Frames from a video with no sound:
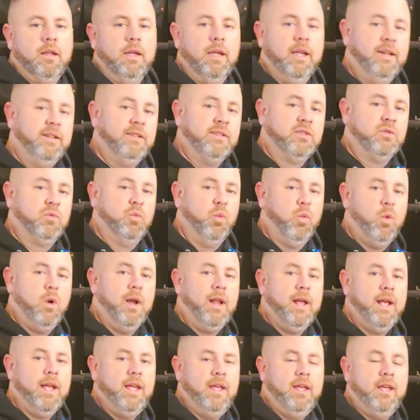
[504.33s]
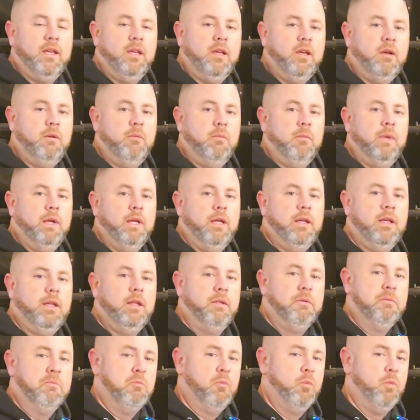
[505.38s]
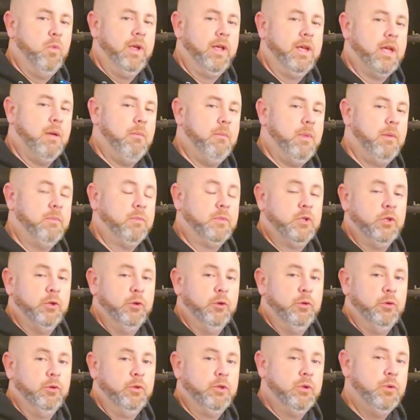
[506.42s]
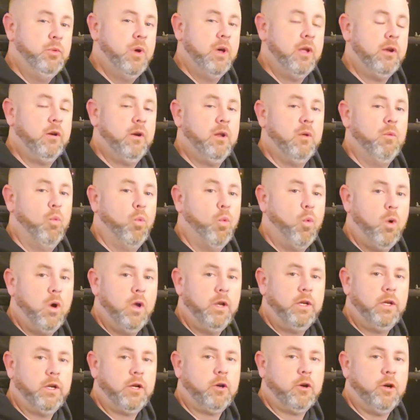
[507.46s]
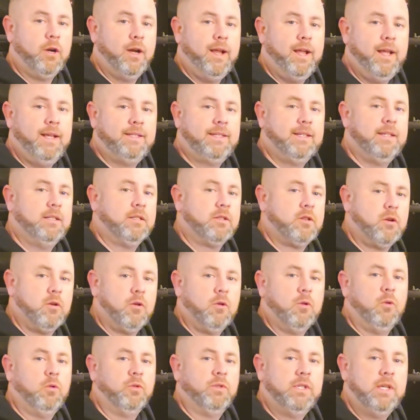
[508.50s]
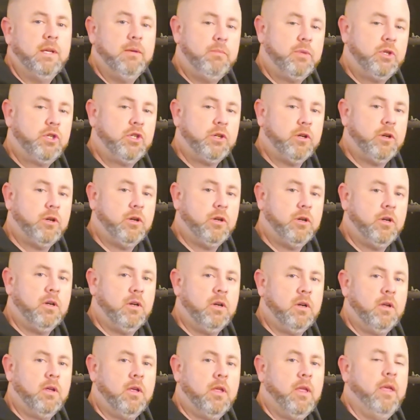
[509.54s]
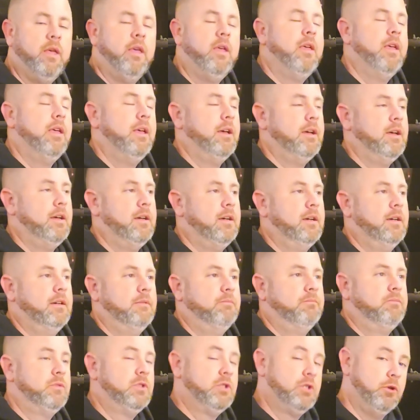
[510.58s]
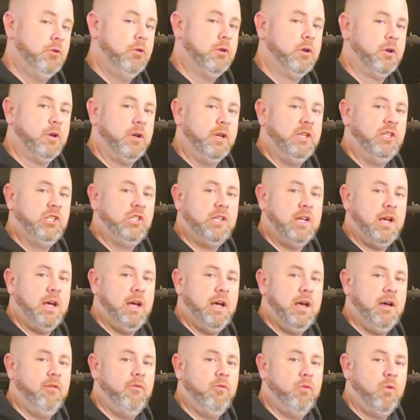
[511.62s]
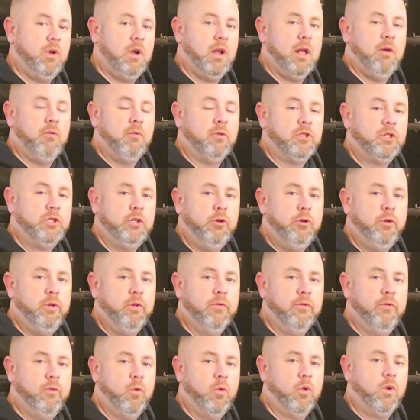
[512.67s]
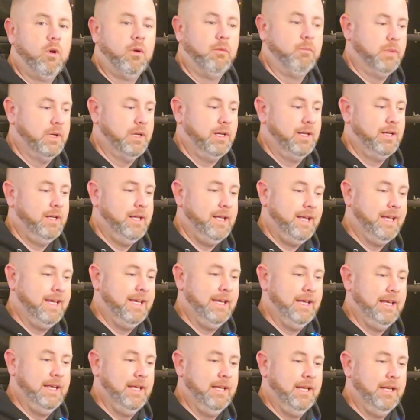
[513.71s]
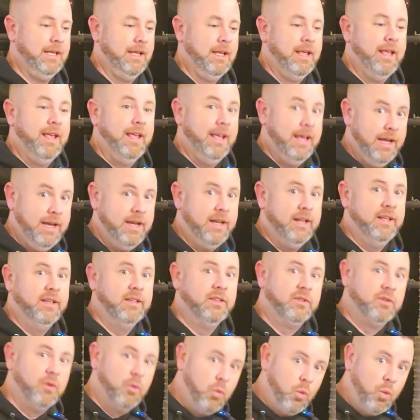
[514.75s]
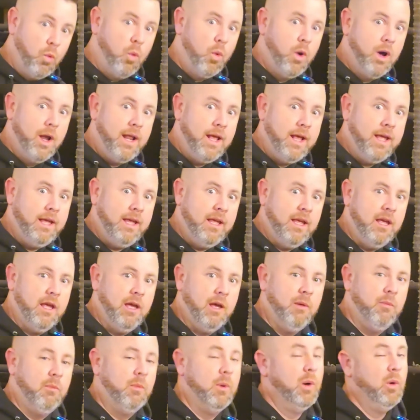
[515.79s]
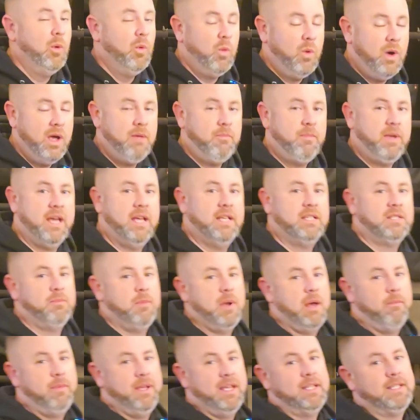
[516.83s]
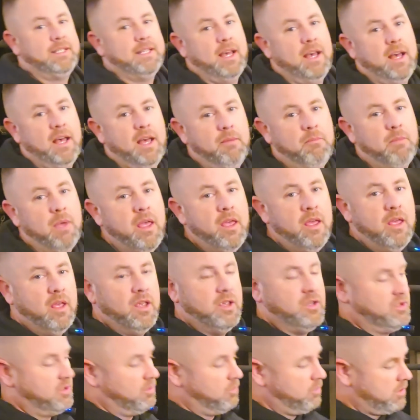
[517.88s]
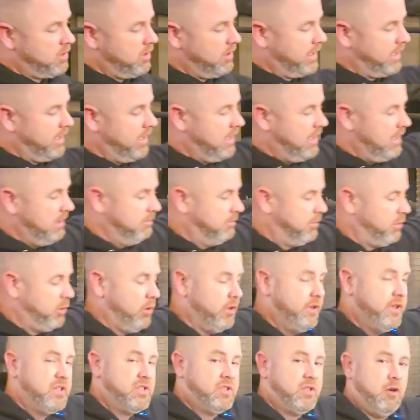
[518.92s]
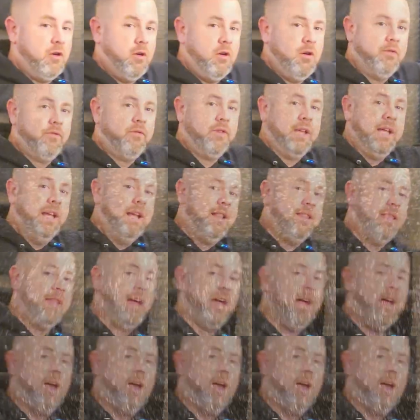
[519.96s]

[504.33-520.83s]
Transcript: It is 1 a.m. We come up to 201 degrees internal temperature. 2 degrees shy of what I was shooting for, but again, it is 1 a.m., way past my bedtime. So we're going to go ahead and pull this off, get in the